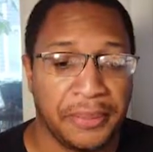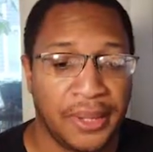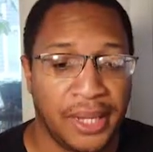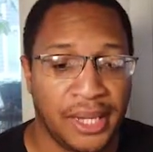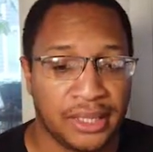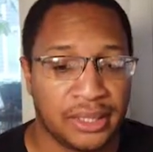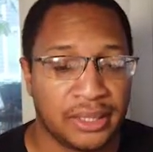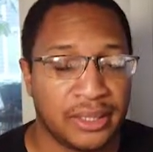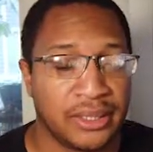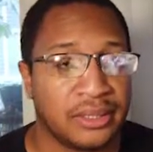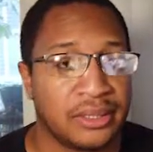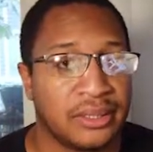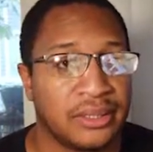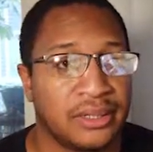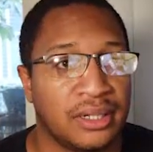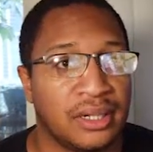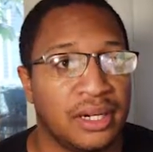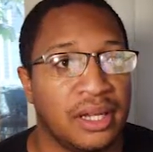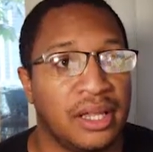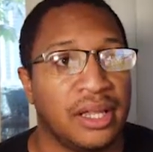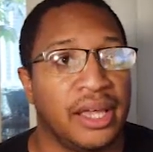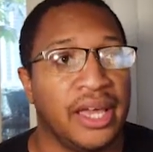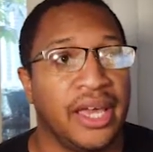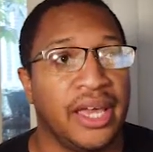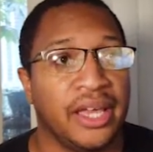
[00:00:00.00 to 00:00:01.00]
monitor,
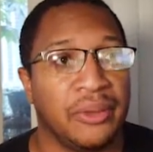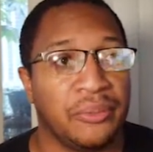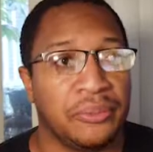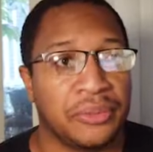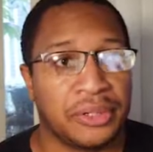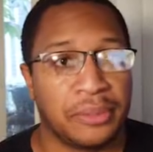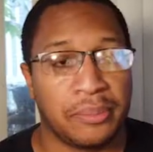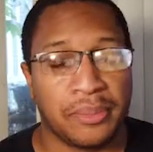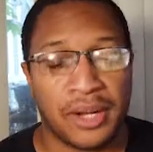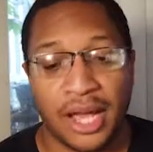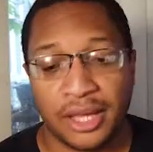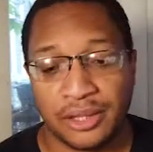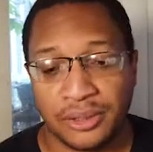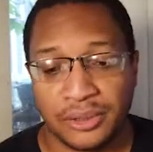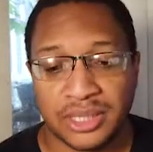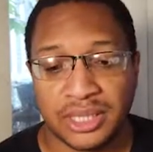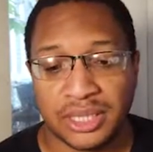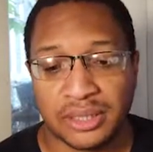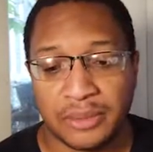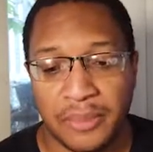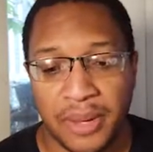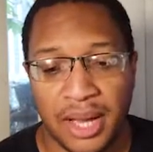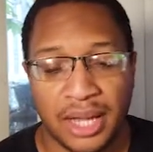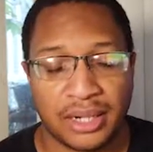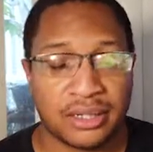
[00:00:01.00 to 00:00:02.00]
and when I'm not using
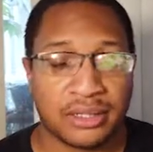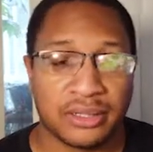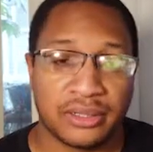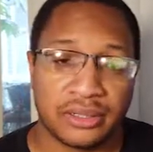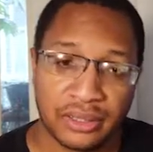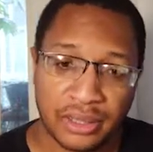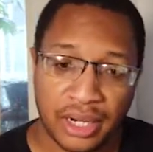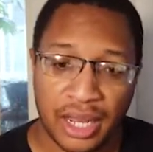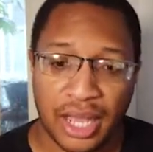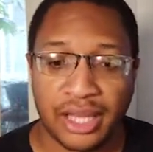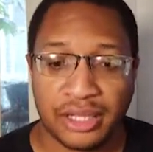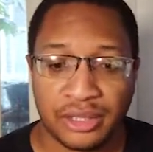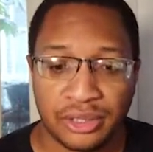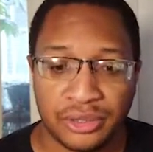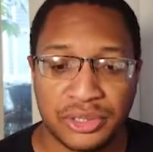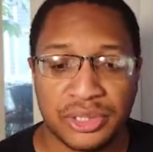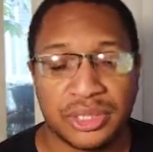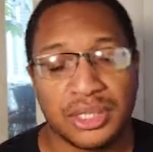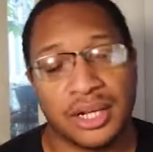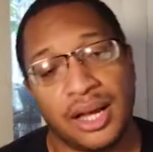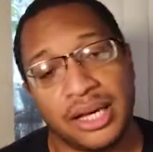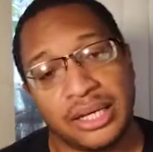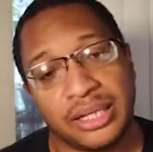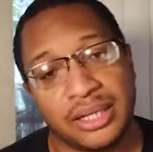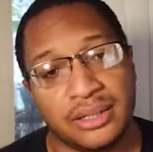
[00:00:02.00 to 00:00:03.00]
the monitor, I use an
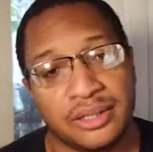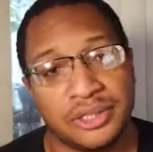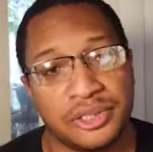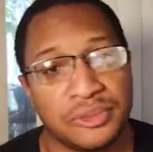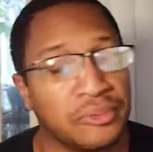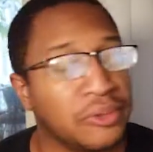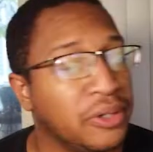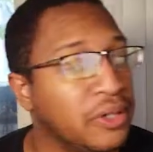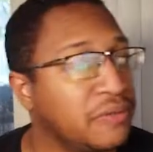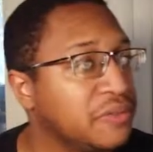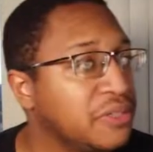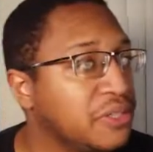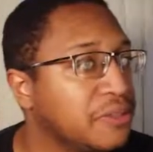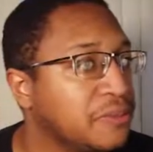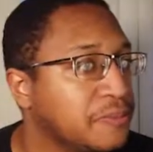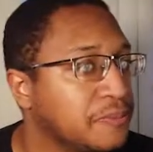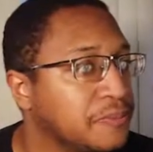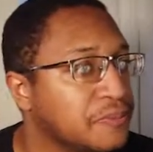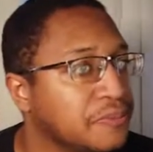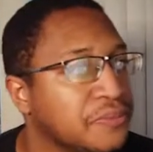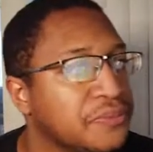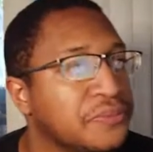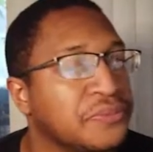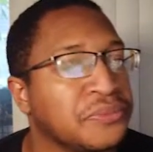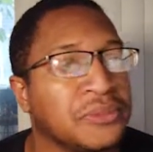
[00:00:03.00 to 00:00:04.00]
Oculus Rift.
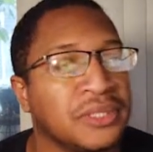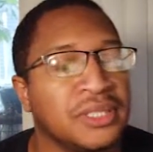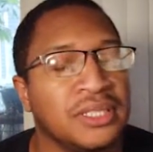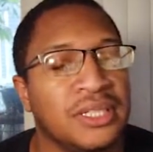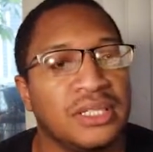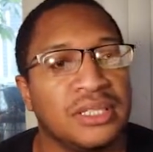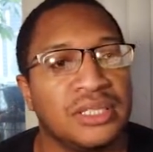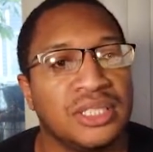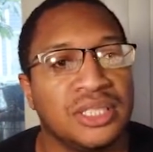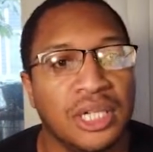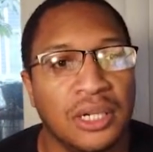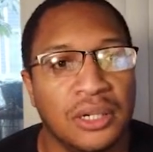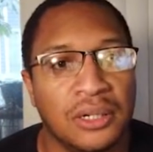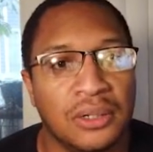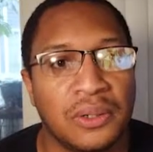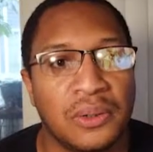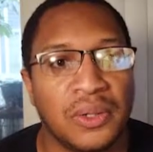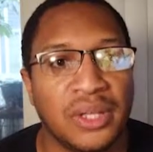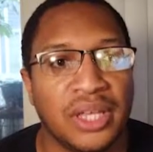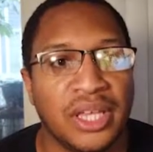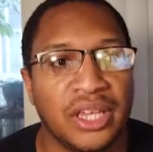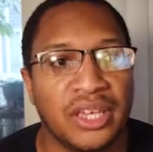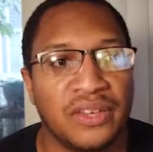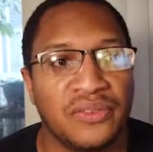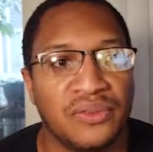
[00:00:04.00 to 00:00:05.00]
So
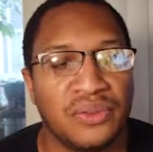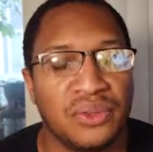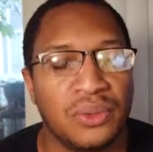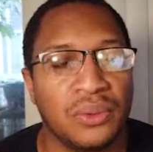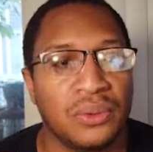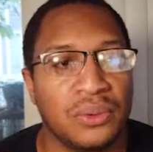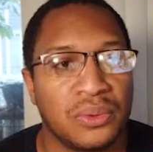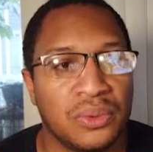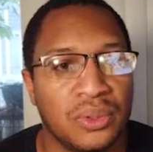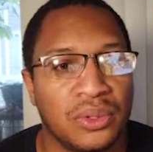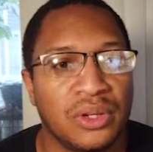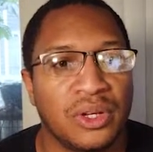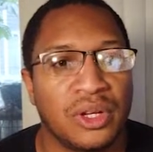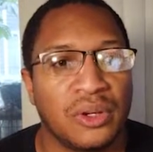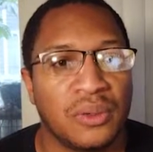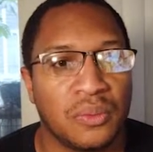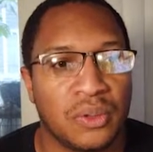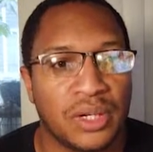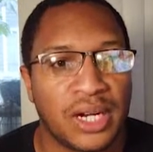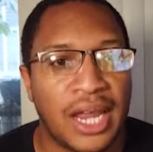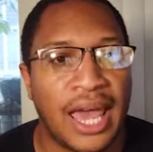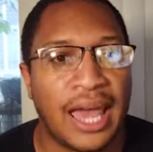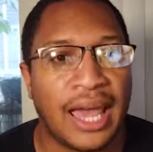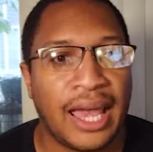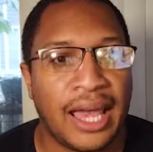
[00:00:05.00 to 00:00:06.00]
if you
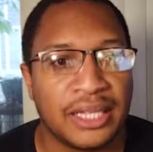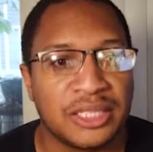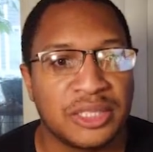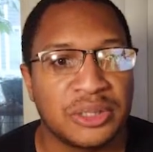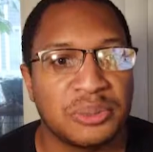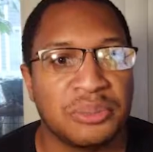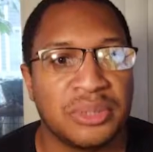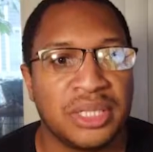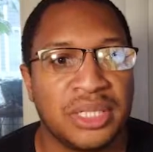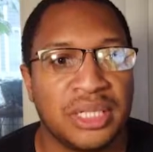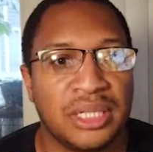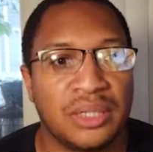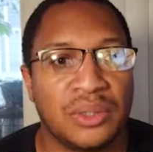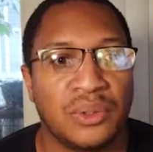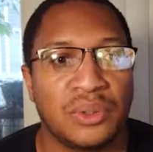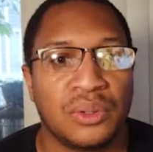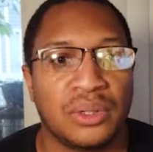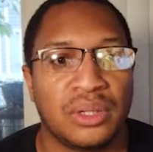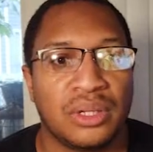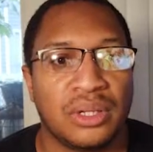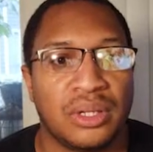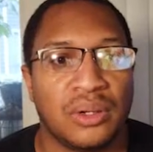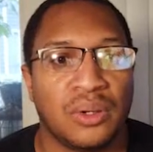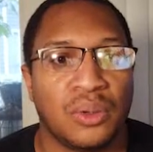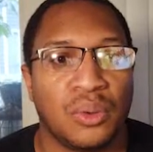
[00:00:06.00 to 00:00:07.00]
were to ask me
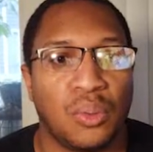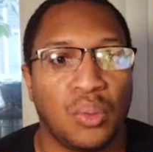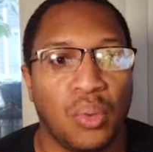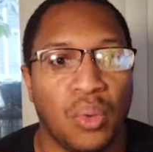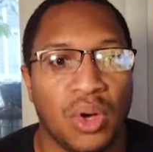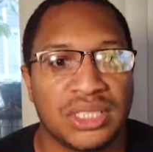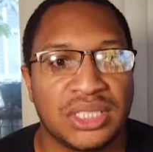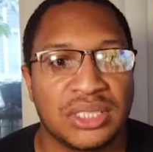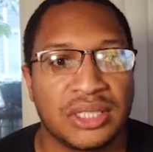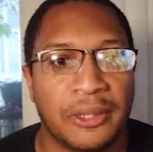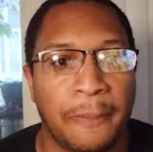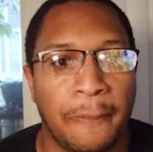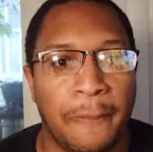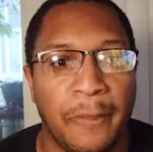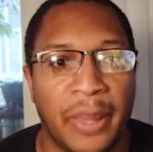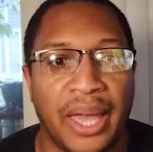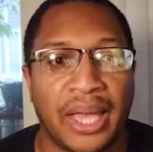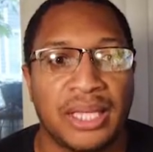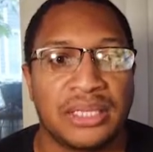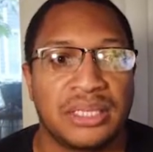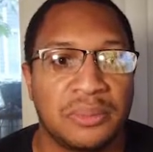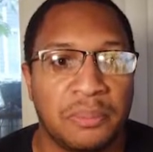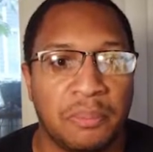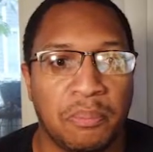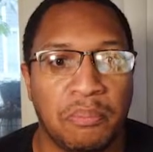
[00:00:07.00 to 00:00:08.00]
what's the
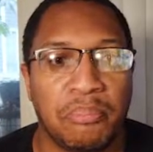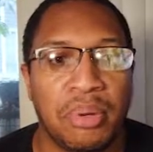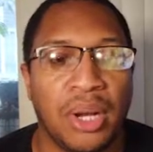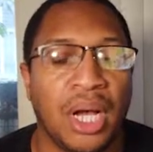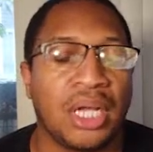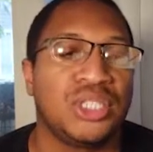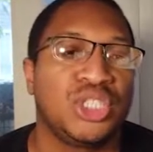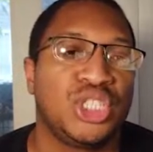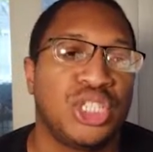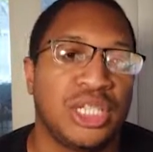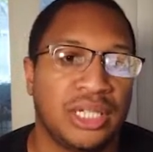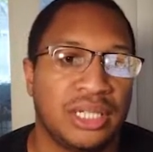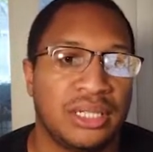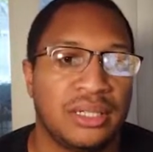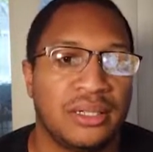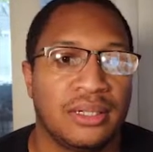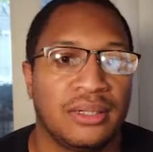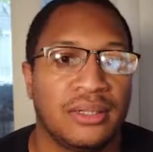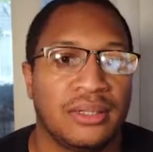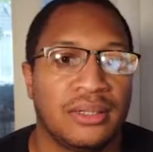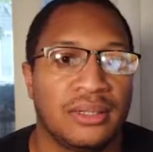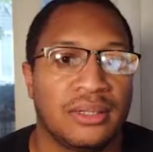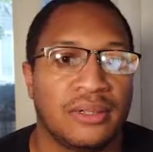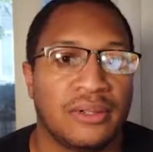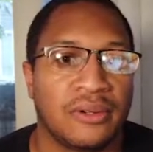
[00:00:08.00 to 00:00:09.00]
best budget
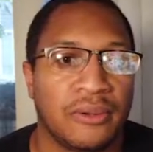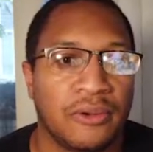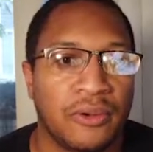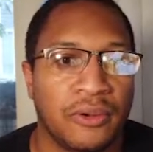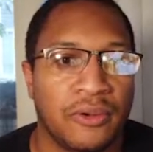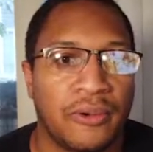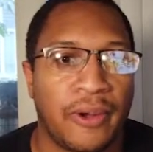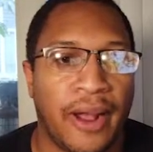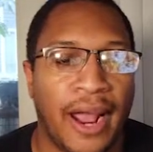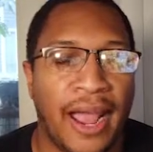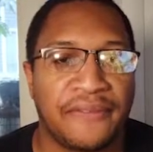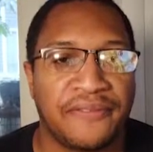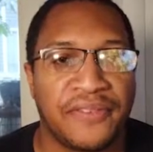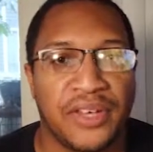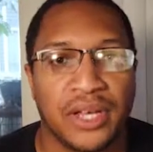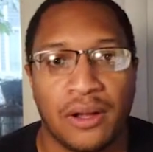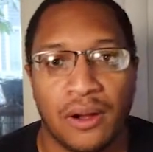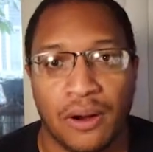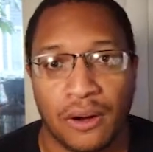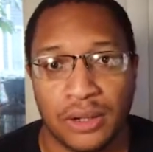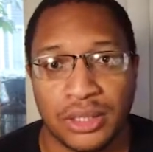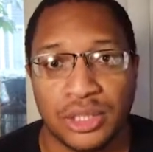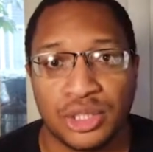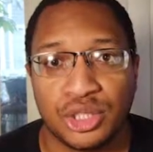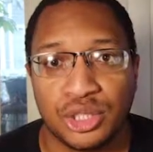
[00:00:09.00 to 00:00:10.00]
graphic
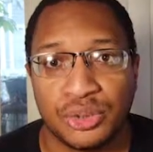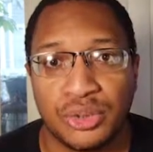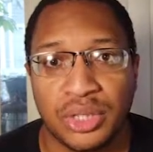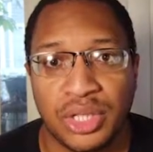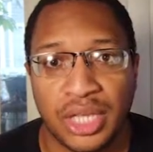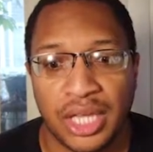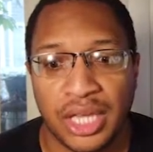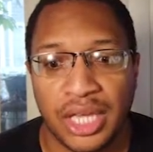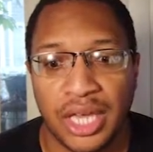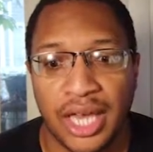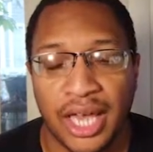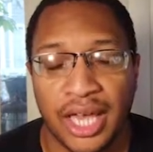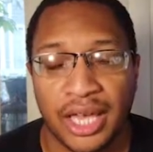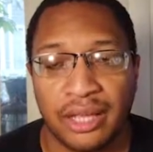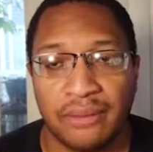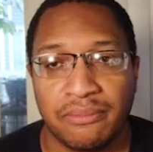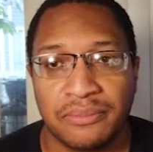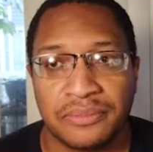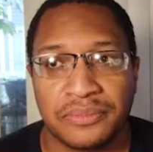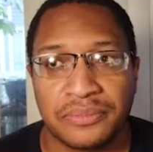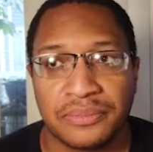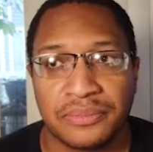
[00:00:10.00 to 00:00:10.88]
card that you can get,